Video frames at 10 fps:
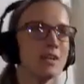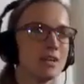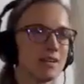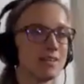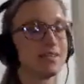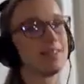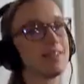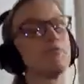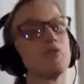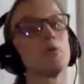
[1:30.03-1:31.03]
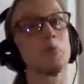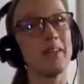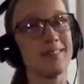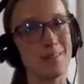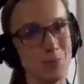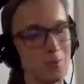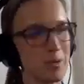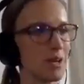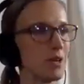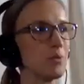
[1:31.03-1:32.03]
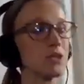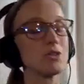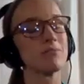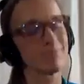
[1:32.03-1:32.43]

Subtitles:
Because if you were playing this with piano, which